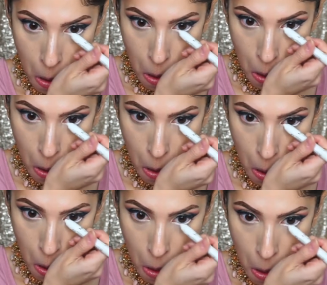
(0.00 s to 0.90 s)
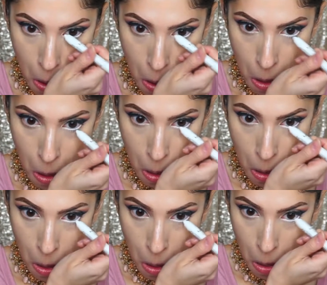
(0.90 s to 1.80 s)
And then we're going to use NYX
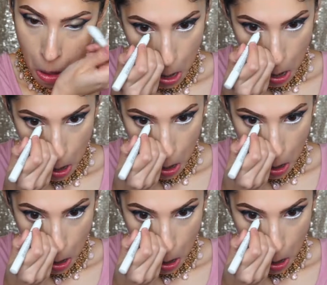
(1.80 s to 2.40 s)
Cosmetics